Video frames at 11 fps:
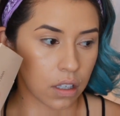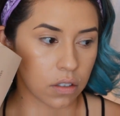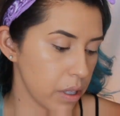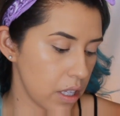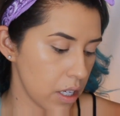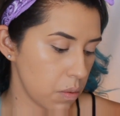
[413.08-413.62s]

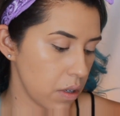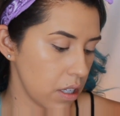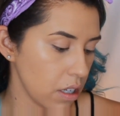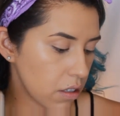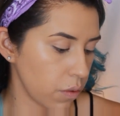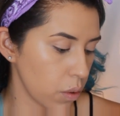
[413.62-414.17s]
but this
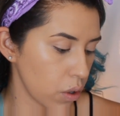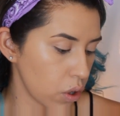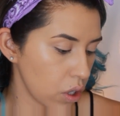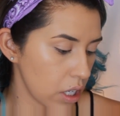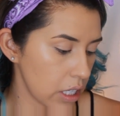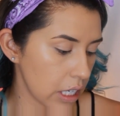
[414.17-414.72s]
retails for
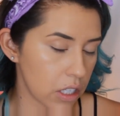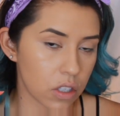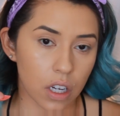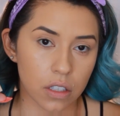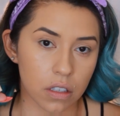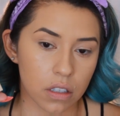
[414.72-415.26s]

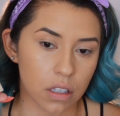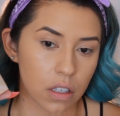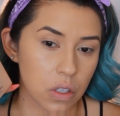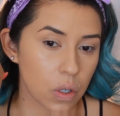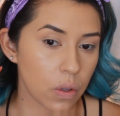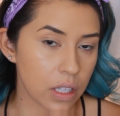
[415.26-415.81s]
$36,
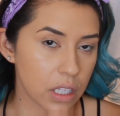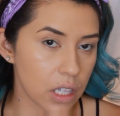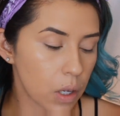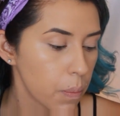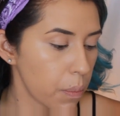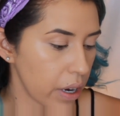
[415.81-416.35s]
so that's a
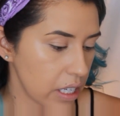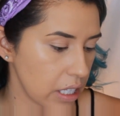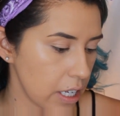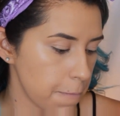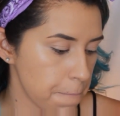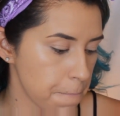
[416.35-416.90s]
little
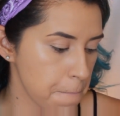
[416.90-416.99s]
pricey.